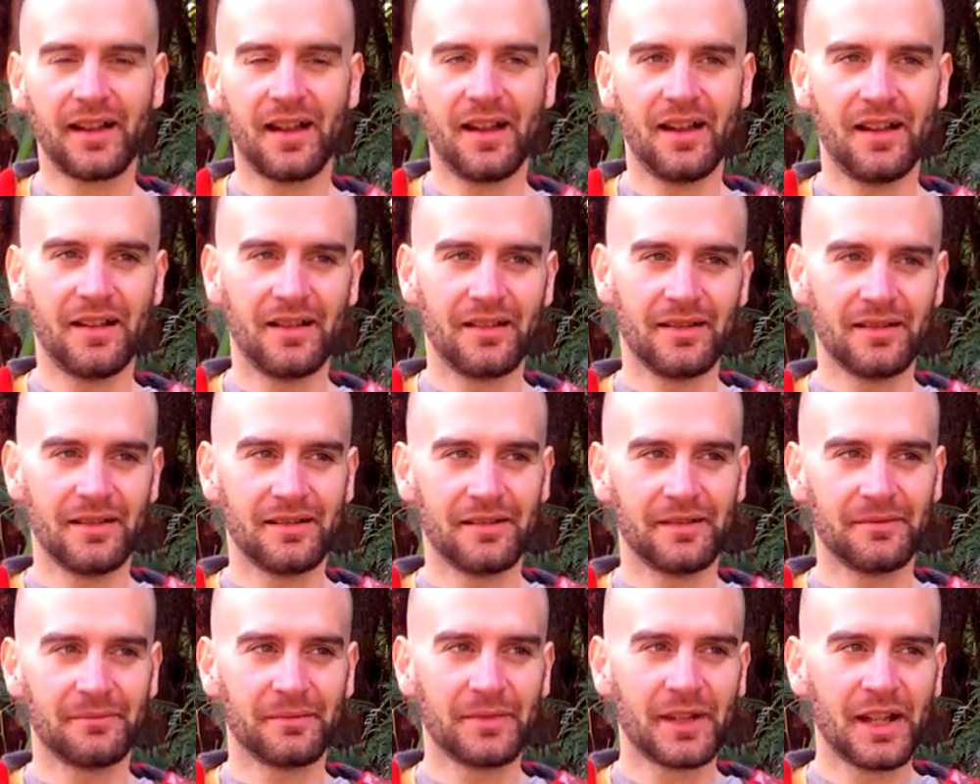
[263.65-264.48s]

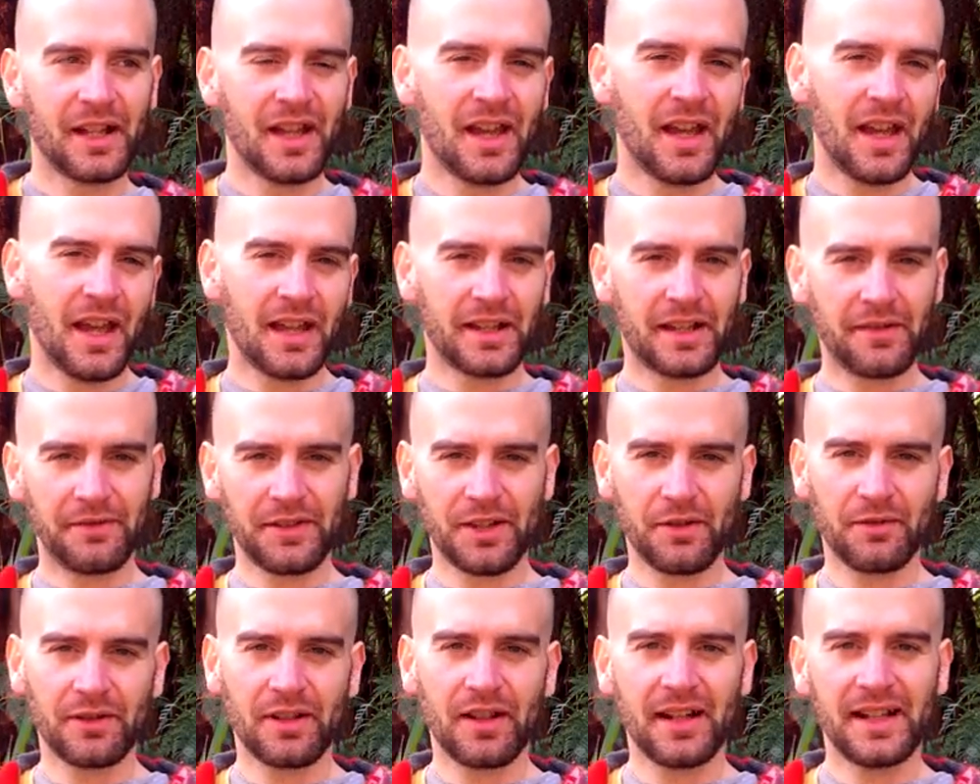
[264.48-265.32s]
It gives
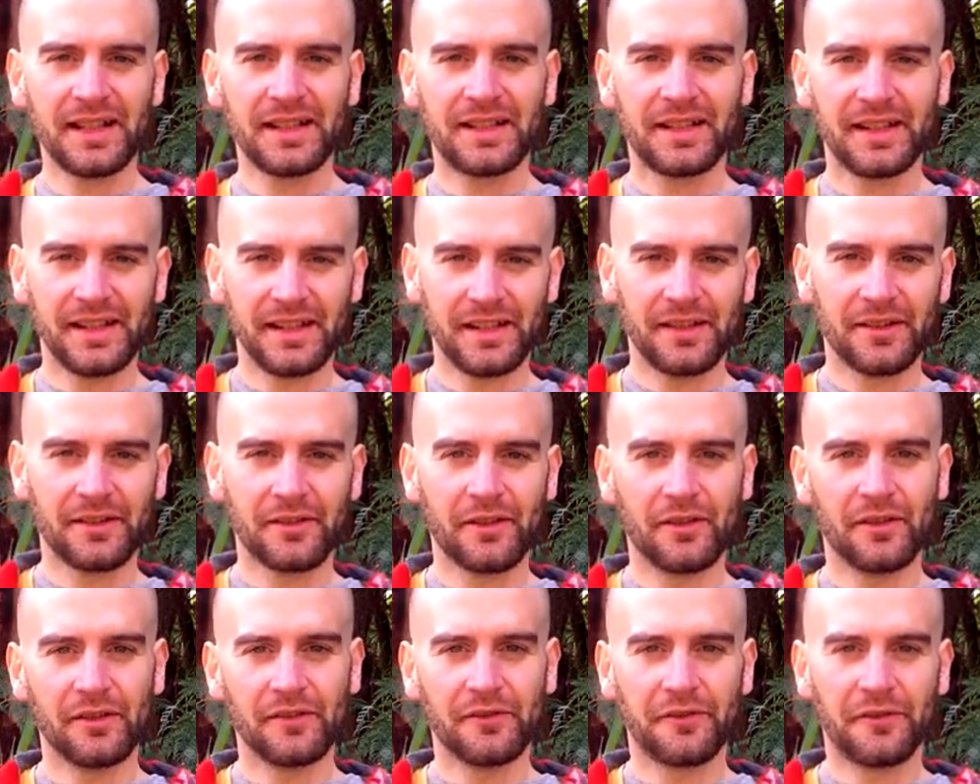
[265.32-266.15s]
you an idea
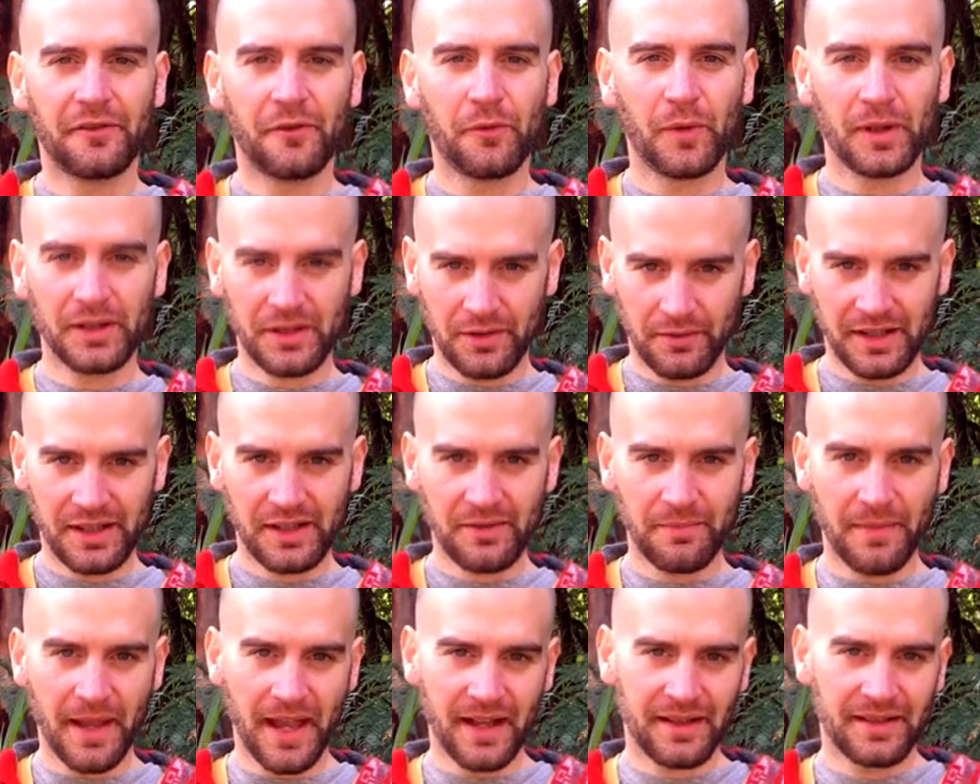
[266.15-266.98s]
of what to
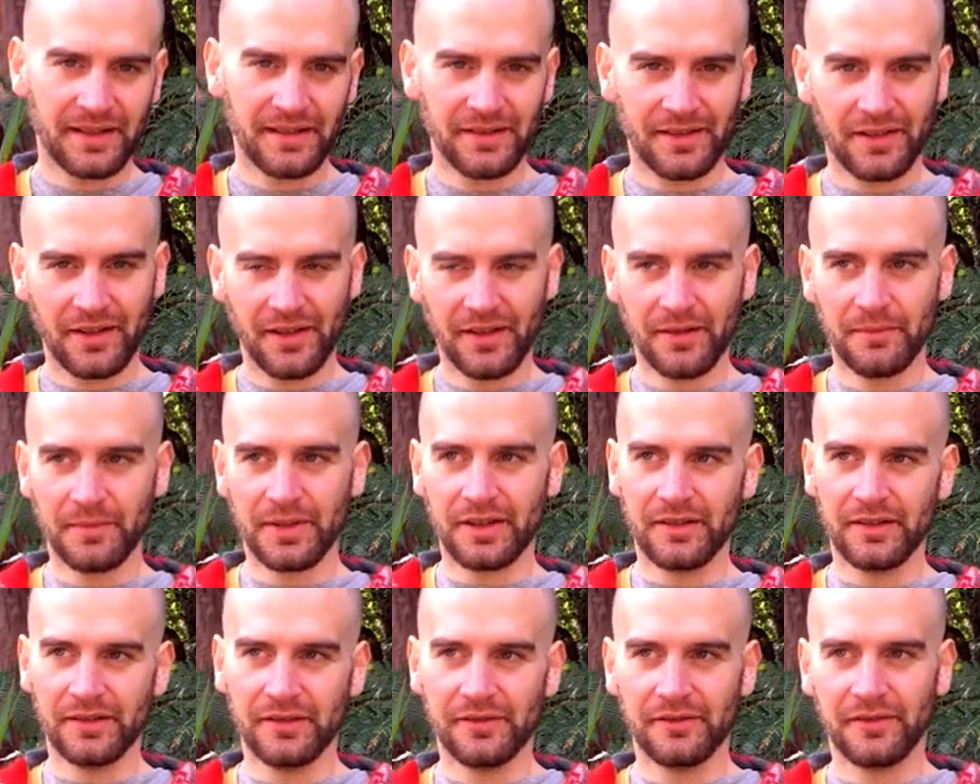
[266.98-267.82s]
expect in terms
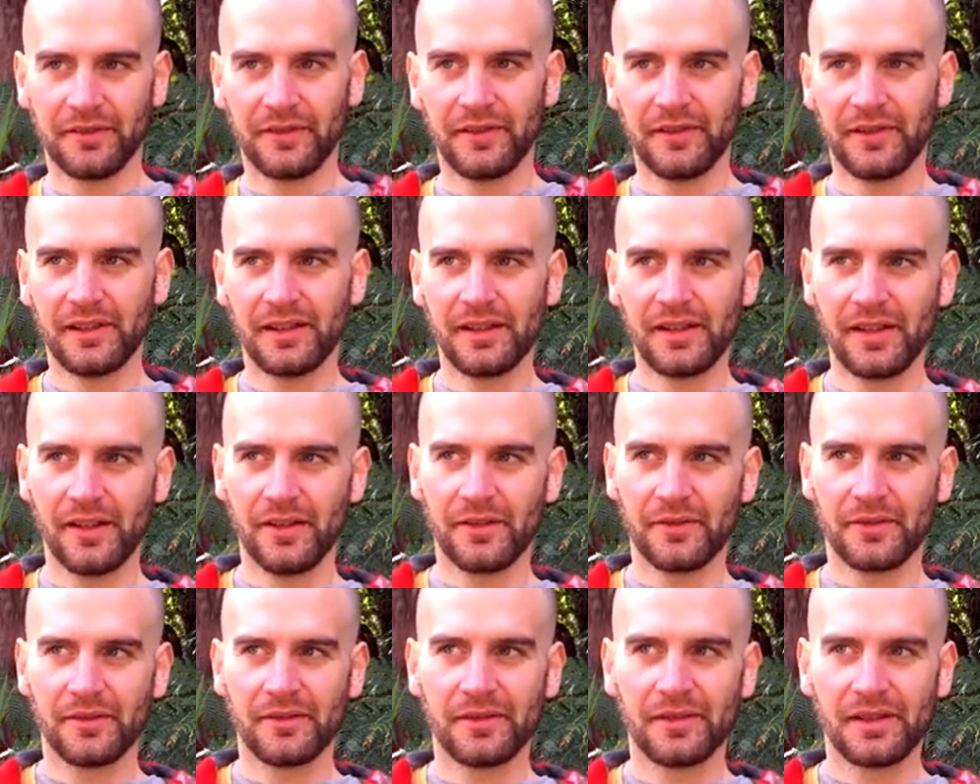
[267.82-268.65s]
of,
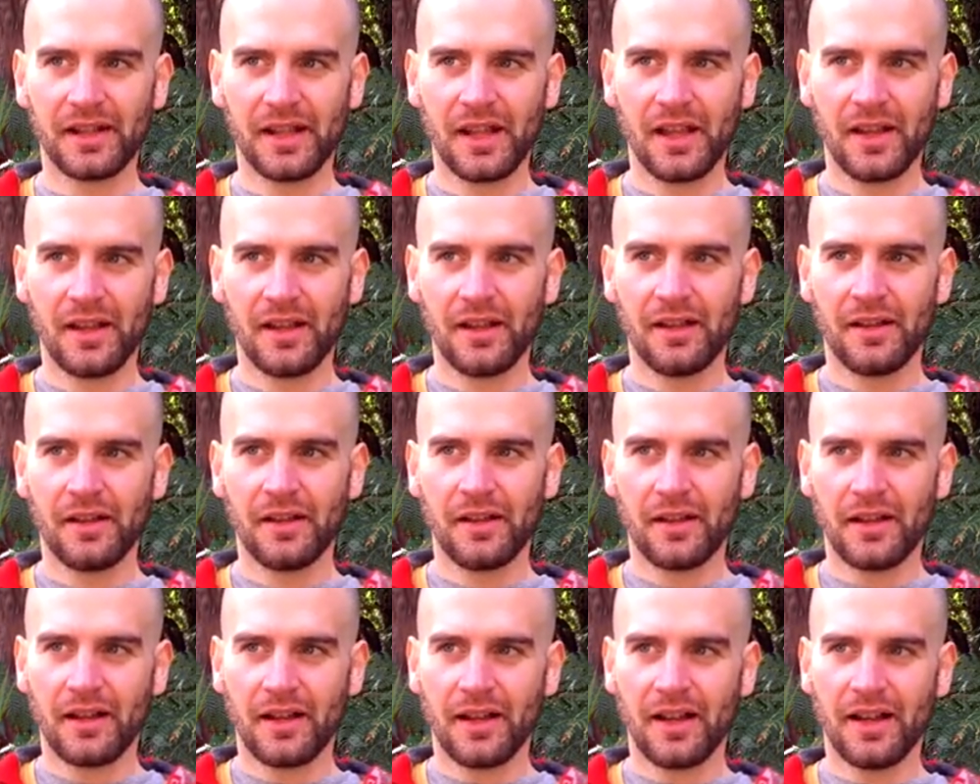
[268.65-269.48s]
you
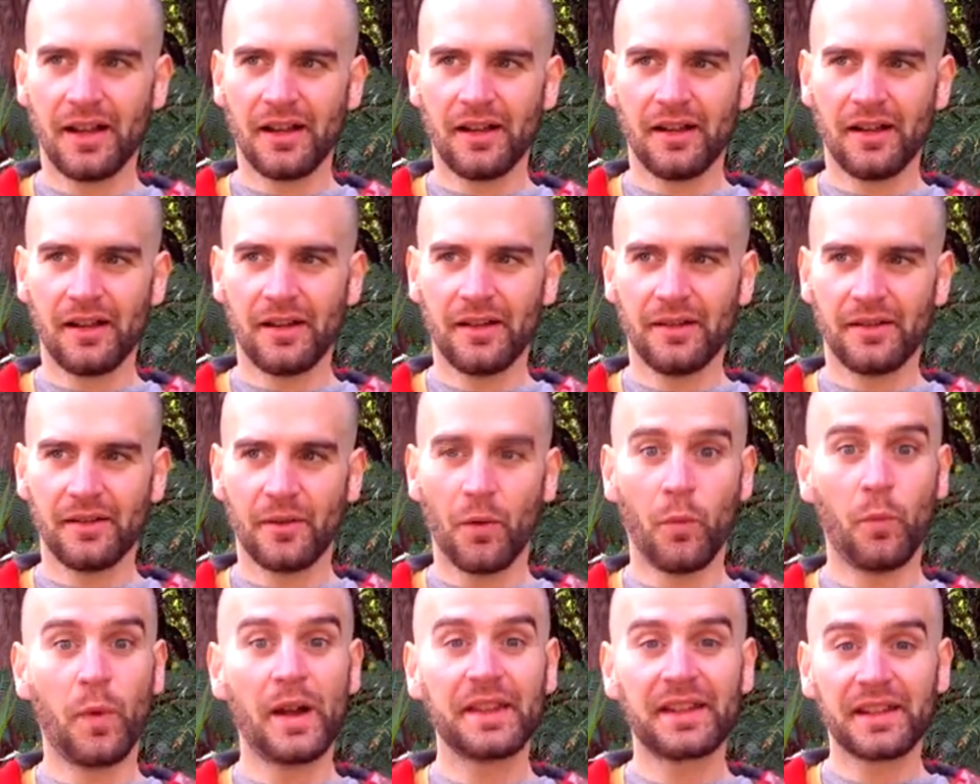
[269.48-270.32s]
know,
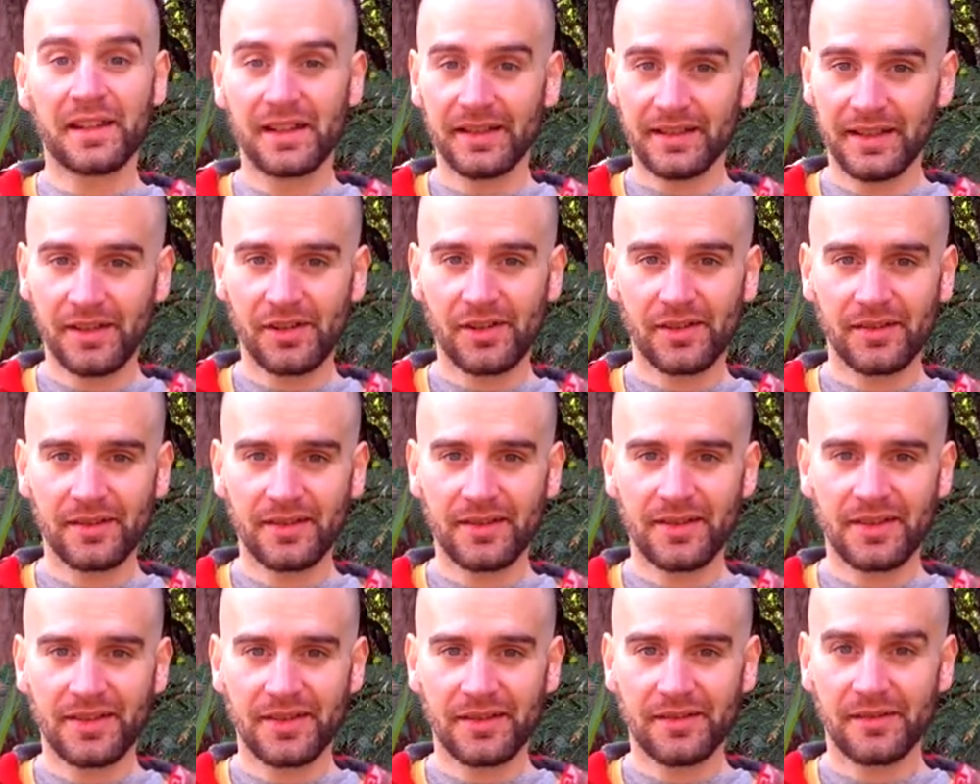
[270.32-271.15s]
weather
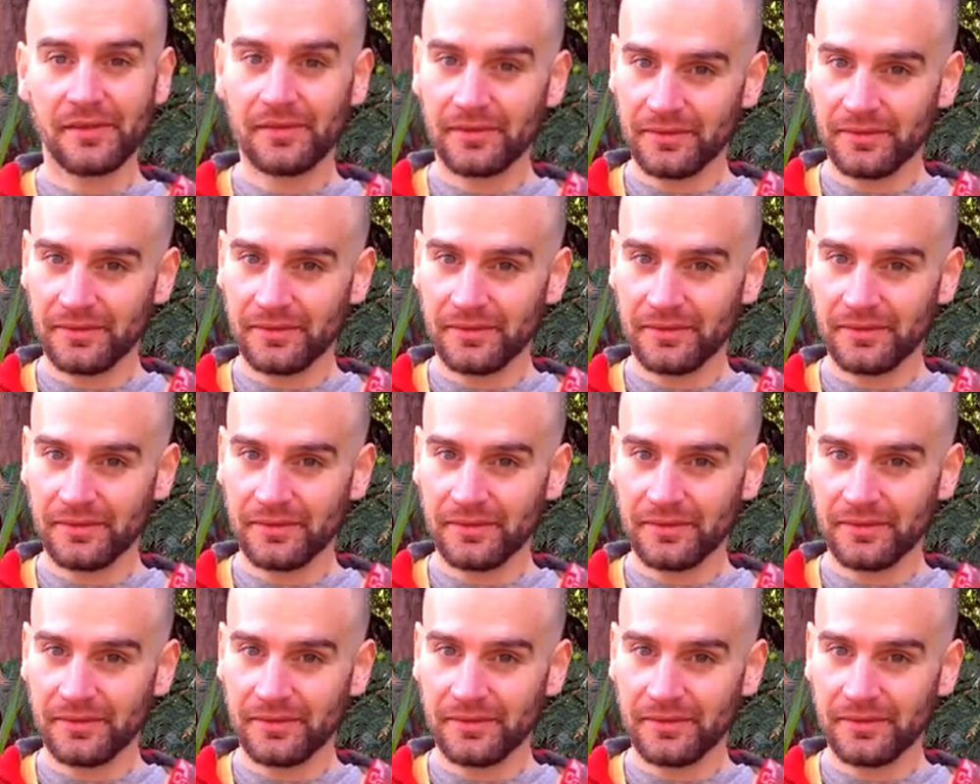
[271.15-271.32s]
conditions.